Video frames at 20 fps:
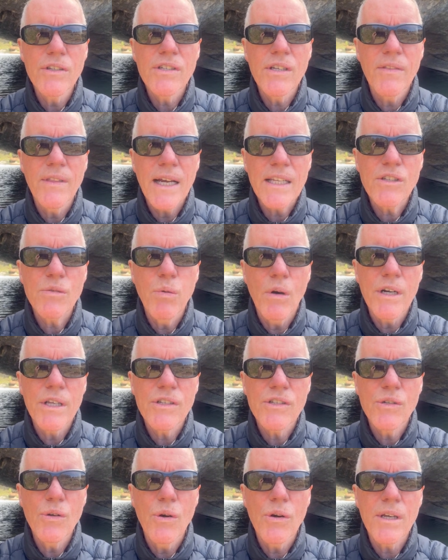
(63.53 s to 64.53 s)
So that's what he's
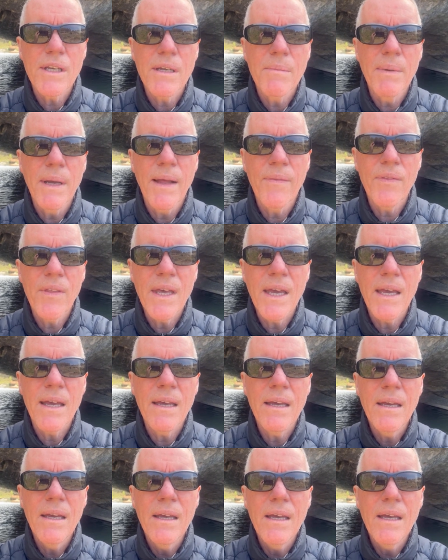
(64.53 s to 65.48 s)
talking about there.